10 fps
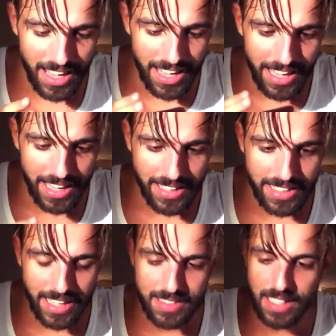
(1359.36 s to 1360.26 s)

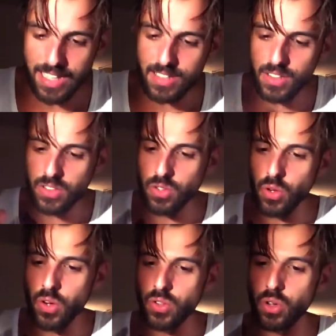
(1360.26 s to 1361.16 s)
and like
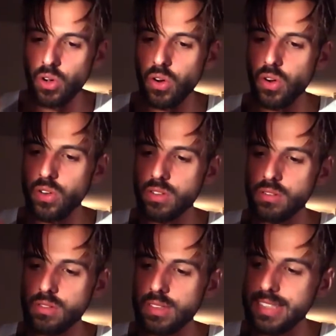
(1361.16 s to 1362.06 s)

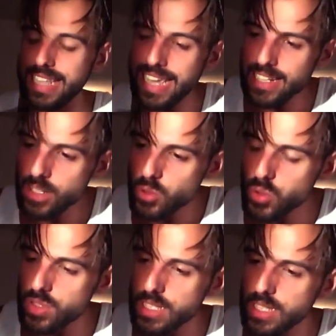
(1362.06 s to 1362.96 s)
your daily
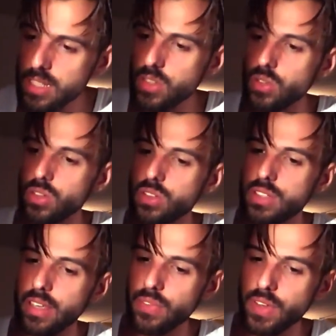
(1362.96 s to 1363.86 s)
routine, your
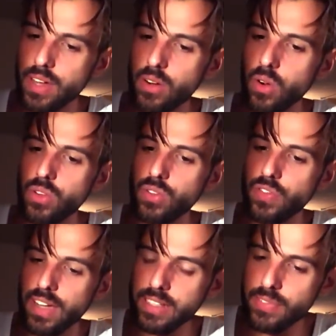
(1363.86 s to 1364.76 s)
self-care, or you're
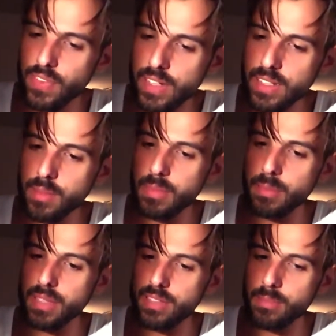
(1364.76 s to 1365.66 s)
finally finding
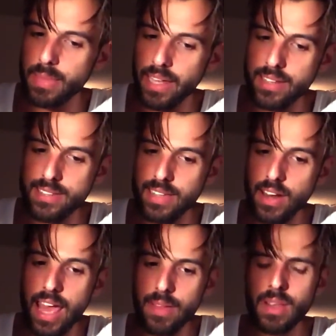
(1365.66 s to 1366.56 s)
maybe some balance
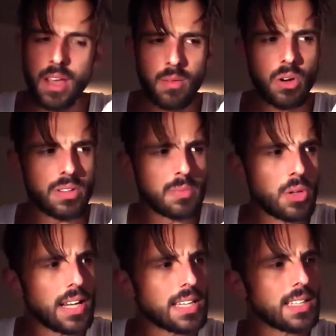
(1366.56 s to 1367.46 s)
there, or it's more
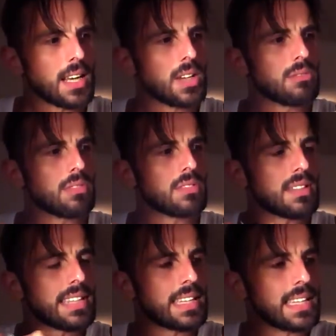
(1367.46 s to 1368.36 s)
like the
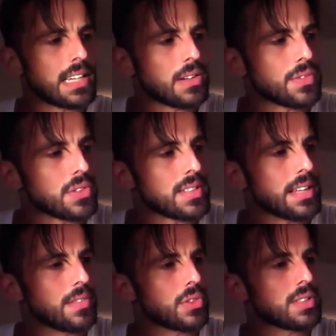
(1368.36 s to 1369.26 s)
taking care of
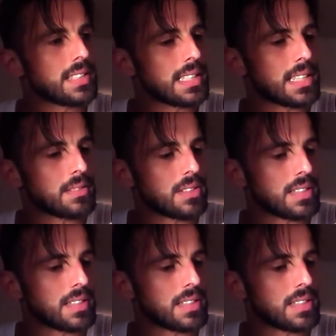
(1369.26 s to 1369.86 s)
yourself, or the taking